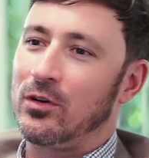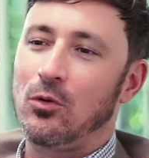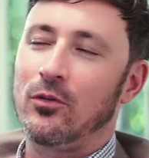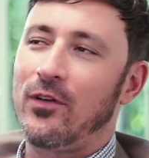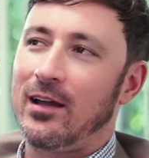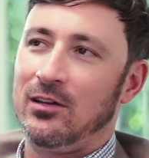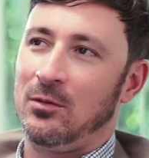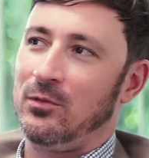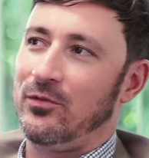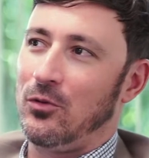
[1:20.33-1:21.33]
Core value
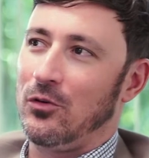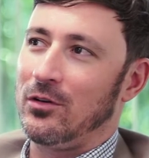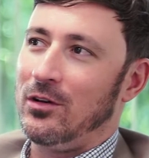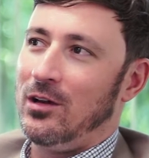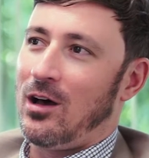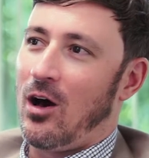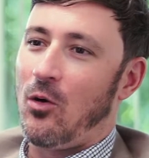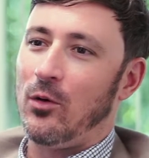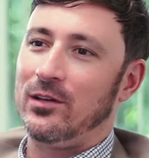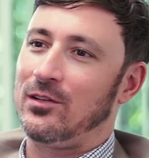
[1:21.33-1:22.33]
number four,
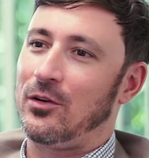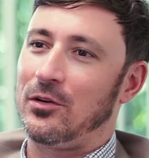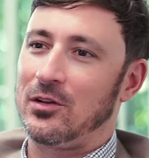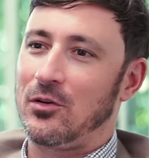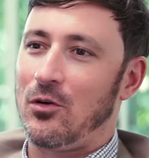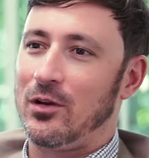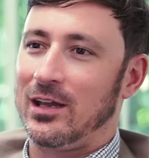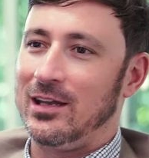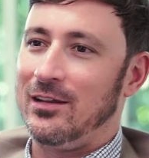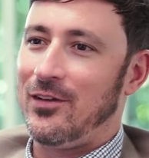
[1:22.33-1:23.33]
always learning, growing,
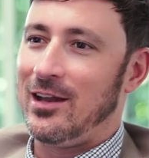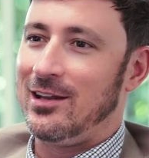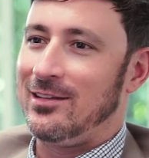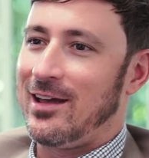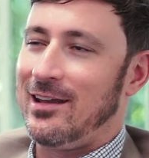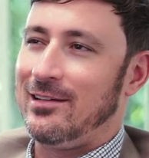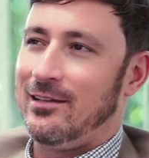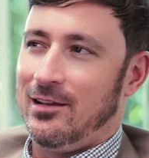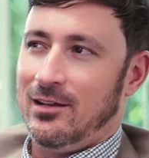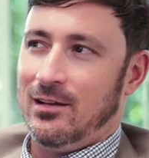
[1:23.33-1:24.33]
and innovating. That,
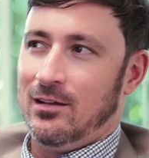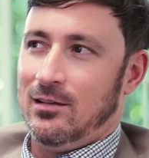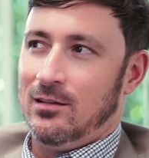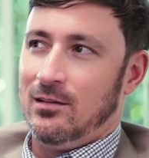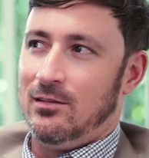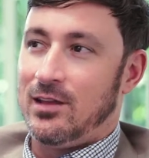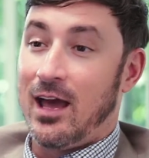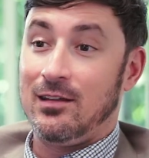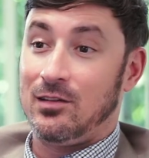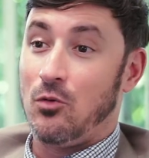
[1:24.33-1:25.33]

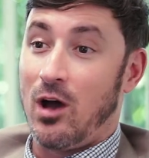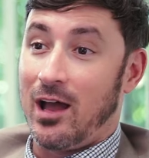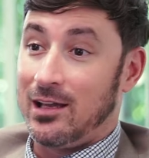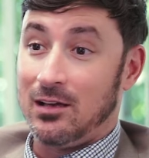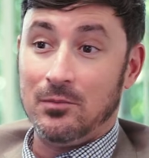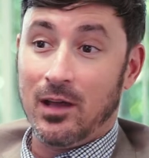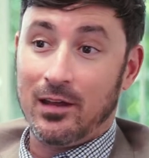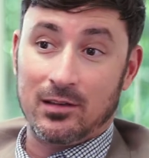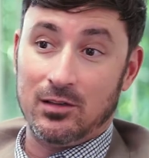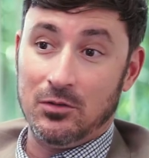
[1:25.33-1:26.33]
that is who I am
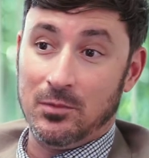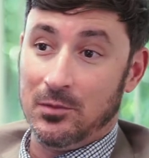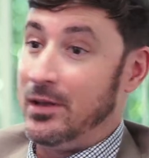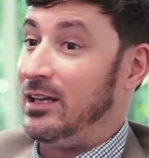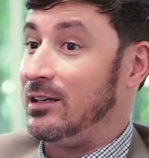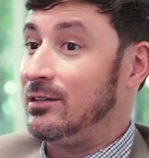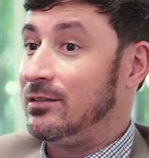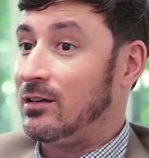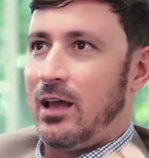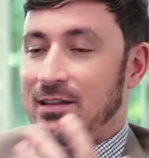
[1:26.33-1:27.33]
as a human being
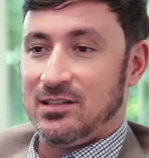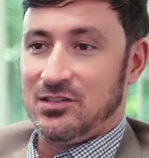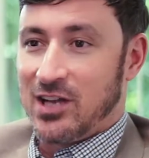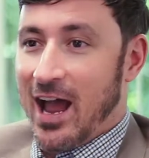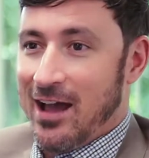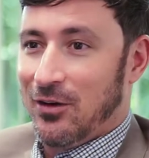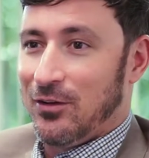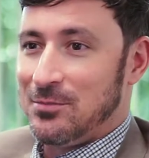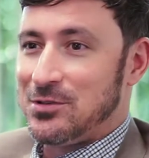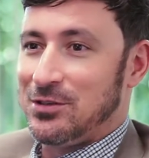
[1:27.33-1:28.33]
as a child,
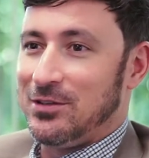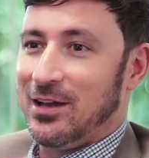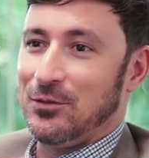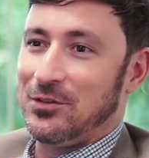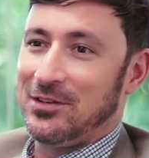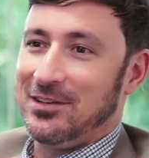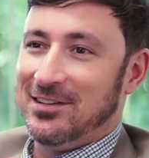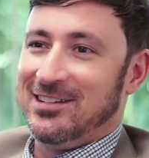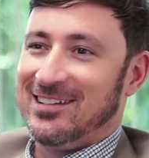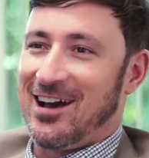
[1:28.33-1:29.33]
I'm sure that was
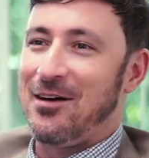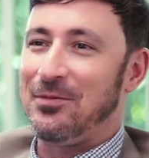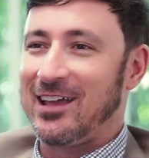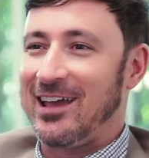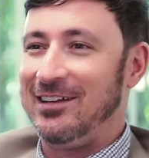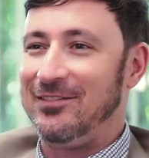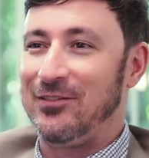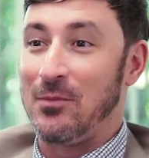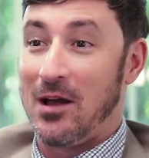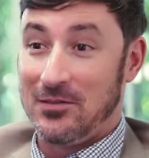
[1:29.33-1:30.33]
complicated
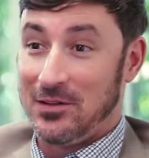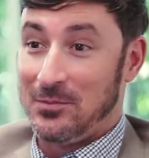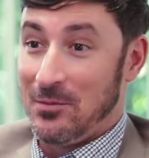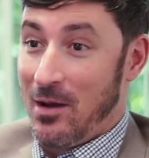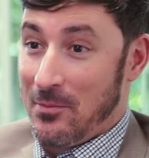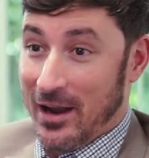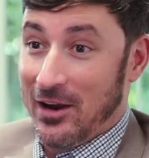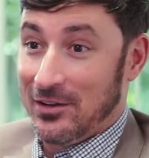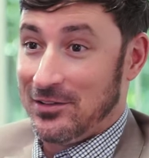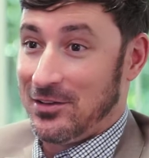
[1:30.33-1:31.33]
for my to be my parents.